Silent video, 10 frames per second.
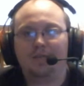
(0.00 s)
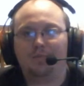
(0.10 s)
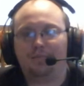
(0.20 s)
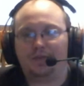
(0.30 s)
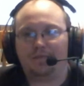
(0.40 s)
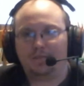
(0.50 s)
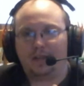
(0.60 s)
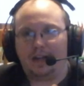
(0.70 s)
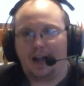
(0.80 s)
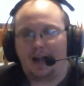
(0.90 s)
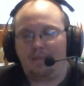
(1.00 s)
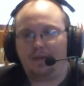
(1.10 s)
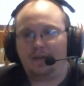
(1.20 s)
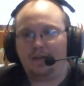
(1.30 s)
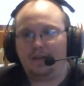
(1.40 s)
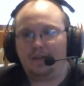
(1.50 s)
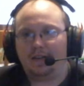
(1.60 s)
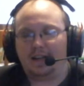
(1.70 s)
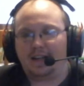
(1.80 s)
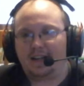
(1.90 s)
but it happened.
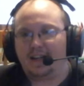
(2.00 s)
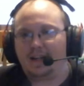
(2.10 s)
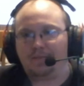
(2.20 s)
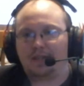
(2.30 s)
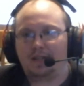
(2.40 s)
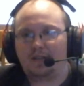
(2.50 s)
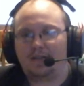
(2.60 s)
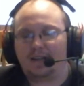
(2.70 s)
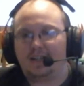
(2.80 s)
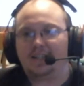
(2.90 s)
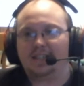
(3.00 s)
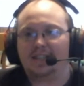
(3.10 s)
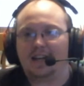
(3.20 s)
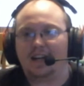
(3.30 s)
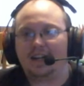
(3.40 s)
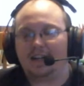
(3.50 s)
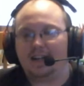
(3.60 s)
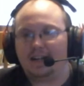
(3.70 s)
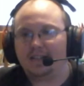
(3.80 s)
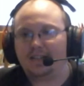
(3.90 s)
And I got upset or I got sad, and
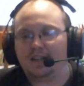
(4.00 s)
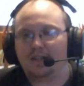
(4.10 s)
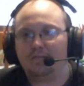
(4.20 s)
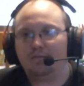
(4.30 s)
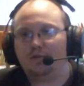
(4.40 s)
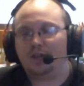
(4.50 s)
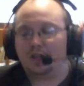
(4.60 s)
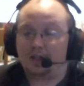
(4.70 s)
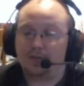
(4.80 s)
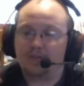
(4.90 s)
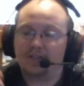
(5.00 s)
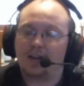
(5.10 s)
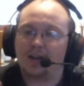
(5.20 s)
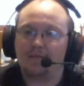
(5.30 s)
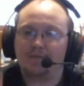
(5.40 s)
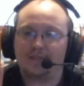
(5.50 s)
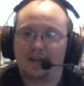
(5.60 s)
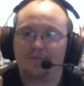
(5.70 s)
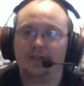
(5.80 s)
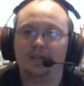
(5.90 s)
I still had to move on. There were times, I
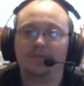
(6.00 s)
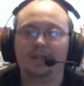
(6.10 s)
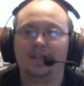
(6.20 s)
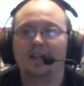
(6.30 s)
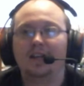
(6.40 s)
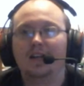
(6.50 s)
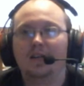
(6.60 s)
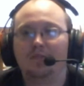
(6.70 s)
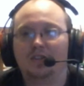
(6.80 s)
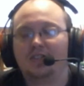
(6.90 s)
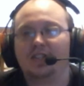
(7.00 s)
will admit, because